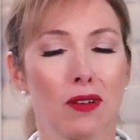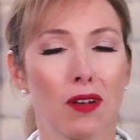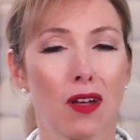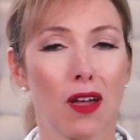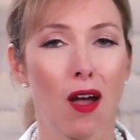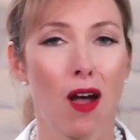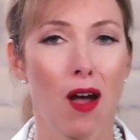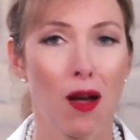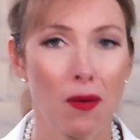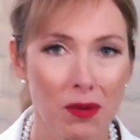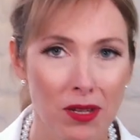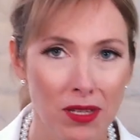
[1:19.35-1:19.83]
the
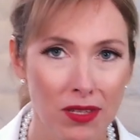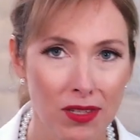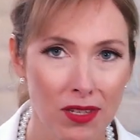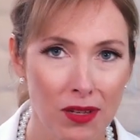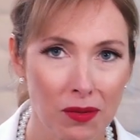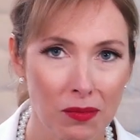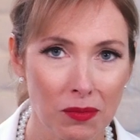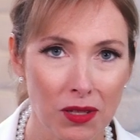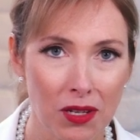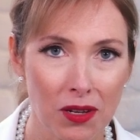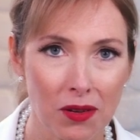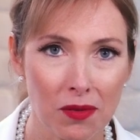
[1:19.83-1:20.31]
common
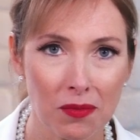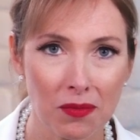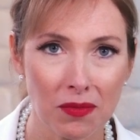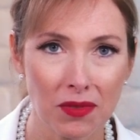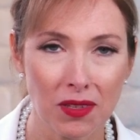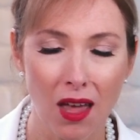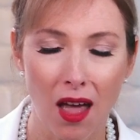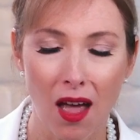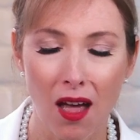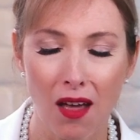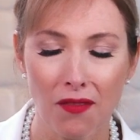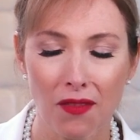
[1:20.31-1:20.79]

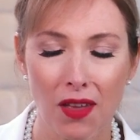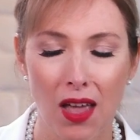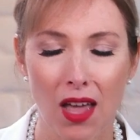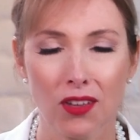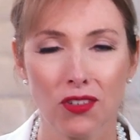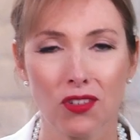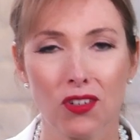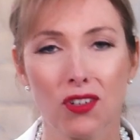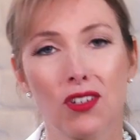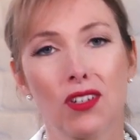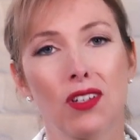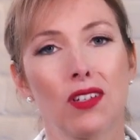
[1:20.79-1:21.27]
symptoms of
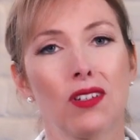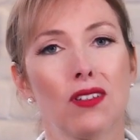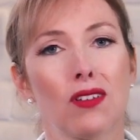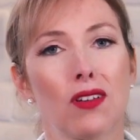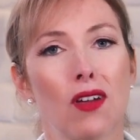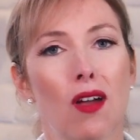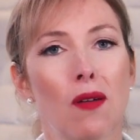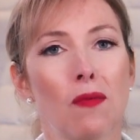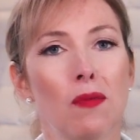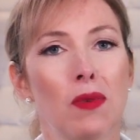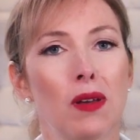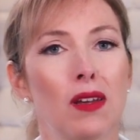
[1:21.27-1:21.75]
estrogen
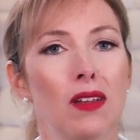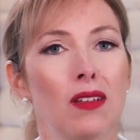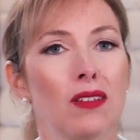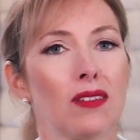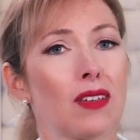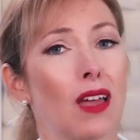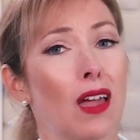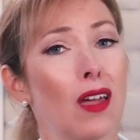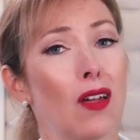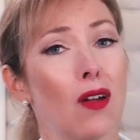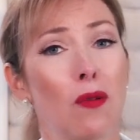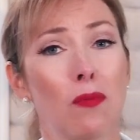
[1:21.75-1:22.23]

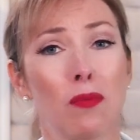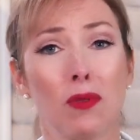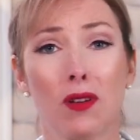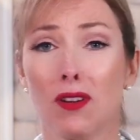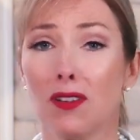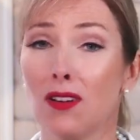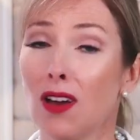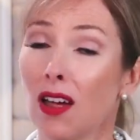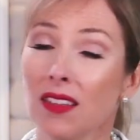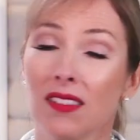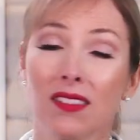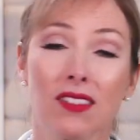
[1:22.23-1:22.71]
dominance. I hope
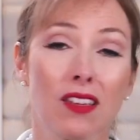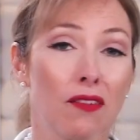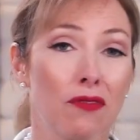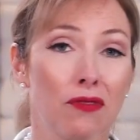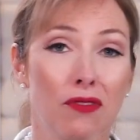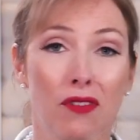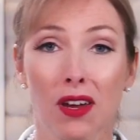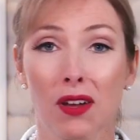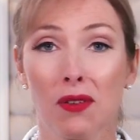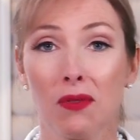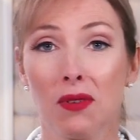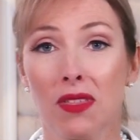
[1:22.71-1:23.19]
you're not
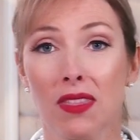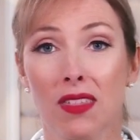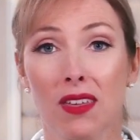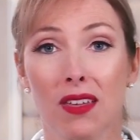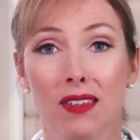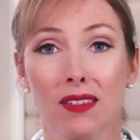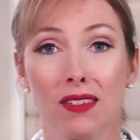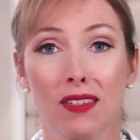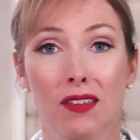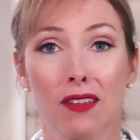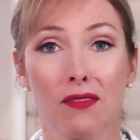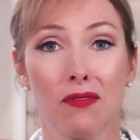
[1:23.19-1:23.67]
suffering with
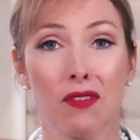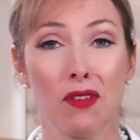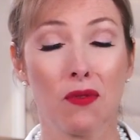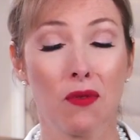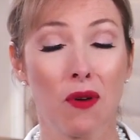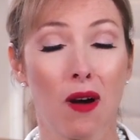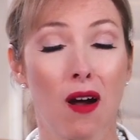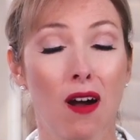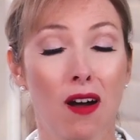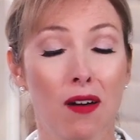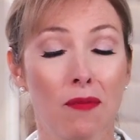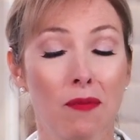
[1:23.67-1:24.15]
this. If you
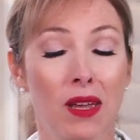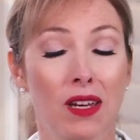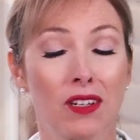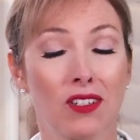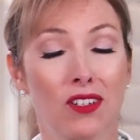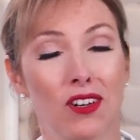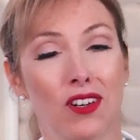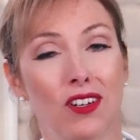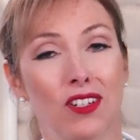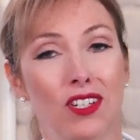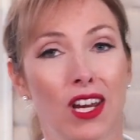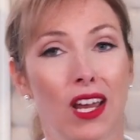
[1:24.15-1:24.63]
are, make
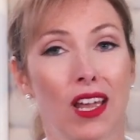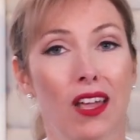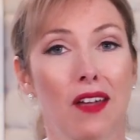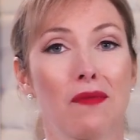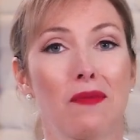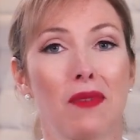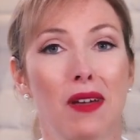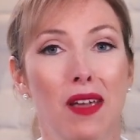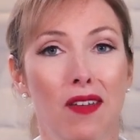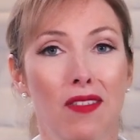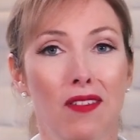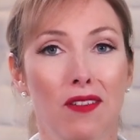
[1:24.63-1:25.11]
sure you check out
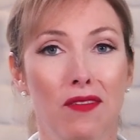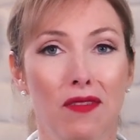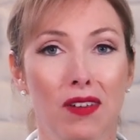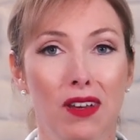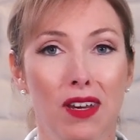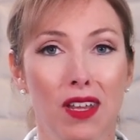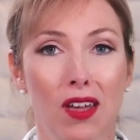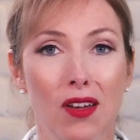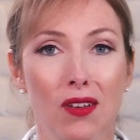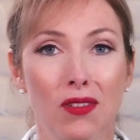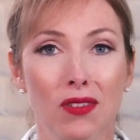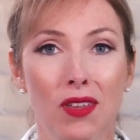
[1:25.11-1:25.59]
my other
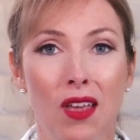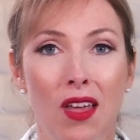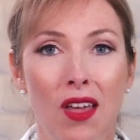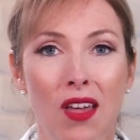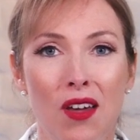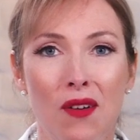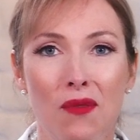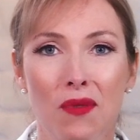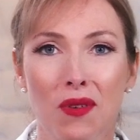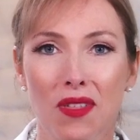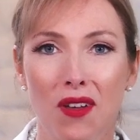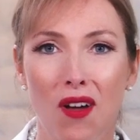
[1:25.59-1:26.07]
videos
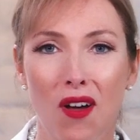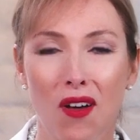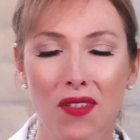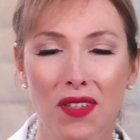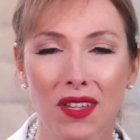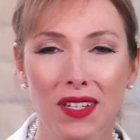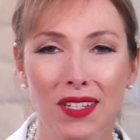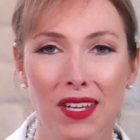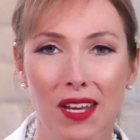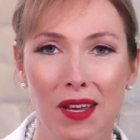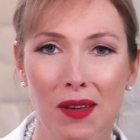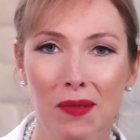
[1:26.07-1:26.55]
with all
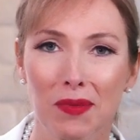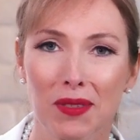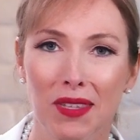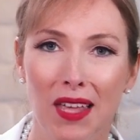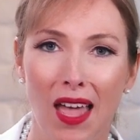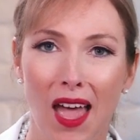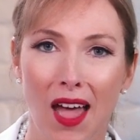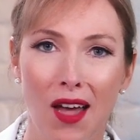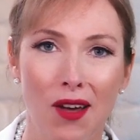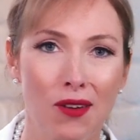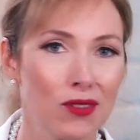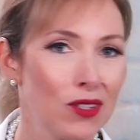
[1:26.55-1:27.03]
the tips
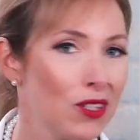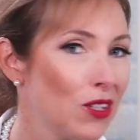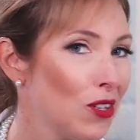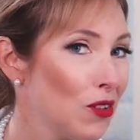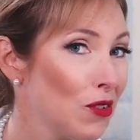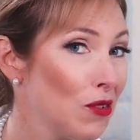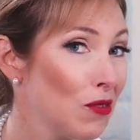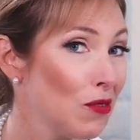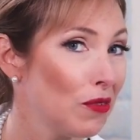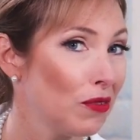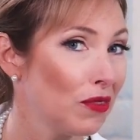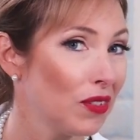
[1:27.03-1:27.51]
how
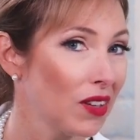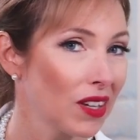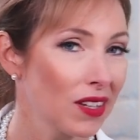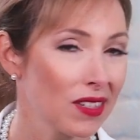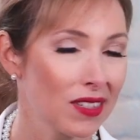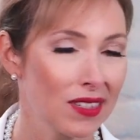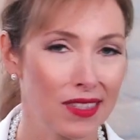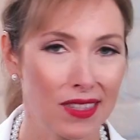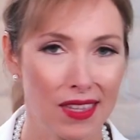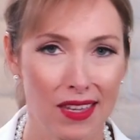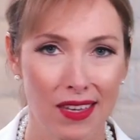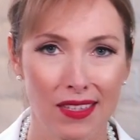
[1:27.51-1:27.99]
to
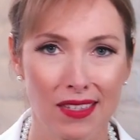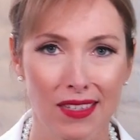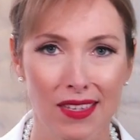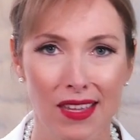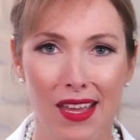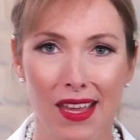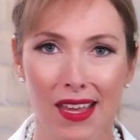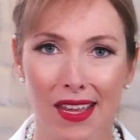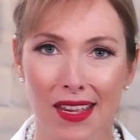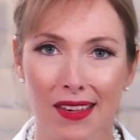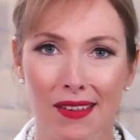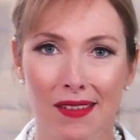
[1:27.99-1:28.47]
fix this
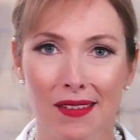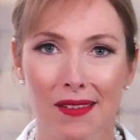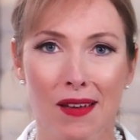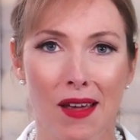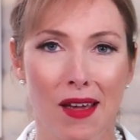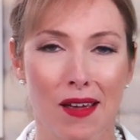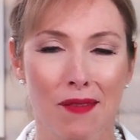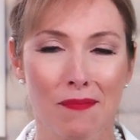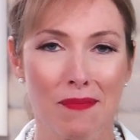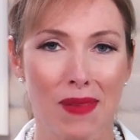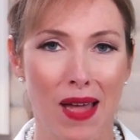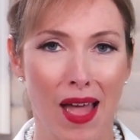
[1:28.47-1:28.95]

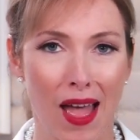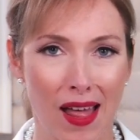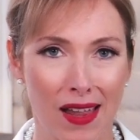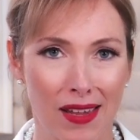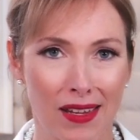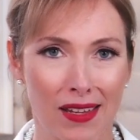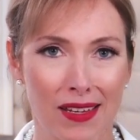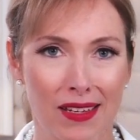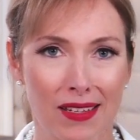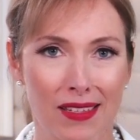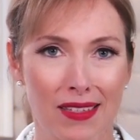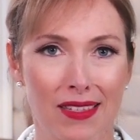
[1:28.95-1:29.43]

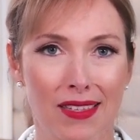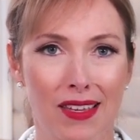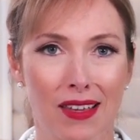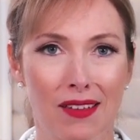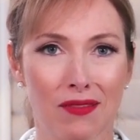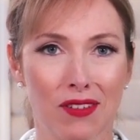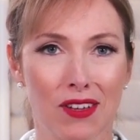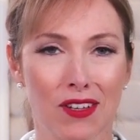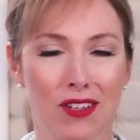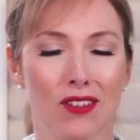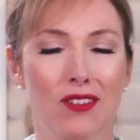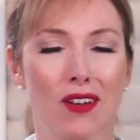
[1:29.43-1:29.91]
imbalance.
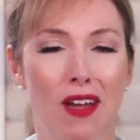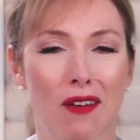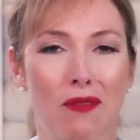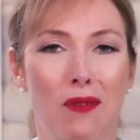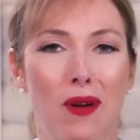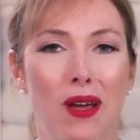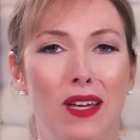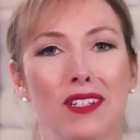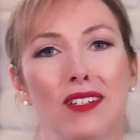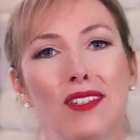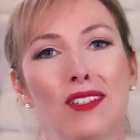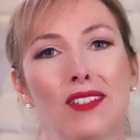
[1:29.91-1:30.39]
If you do have
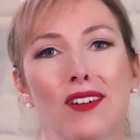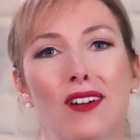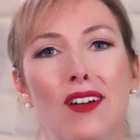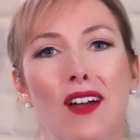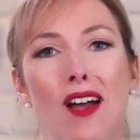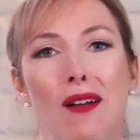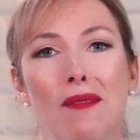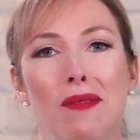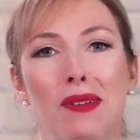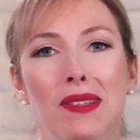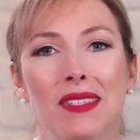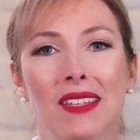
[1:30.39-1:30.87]
questions, questions or
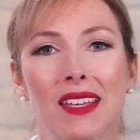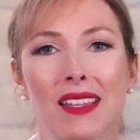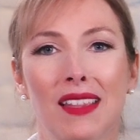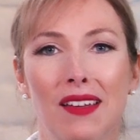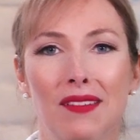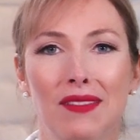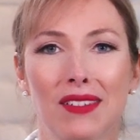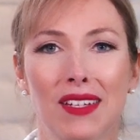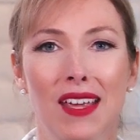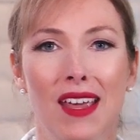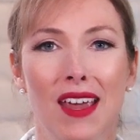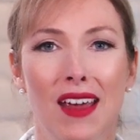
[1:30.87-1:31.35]
comments, I'd
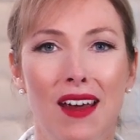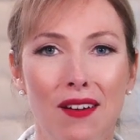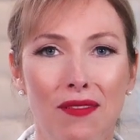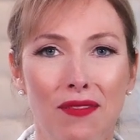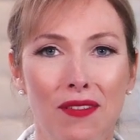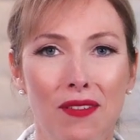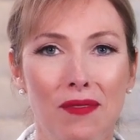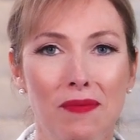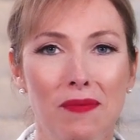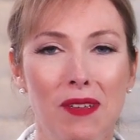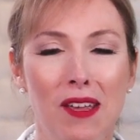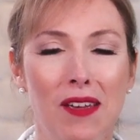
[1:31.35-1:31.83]
love to hear
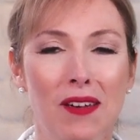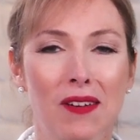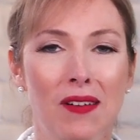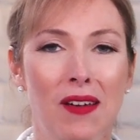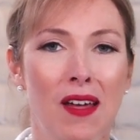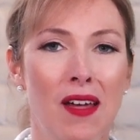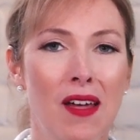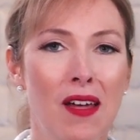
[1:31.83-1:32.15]
from you.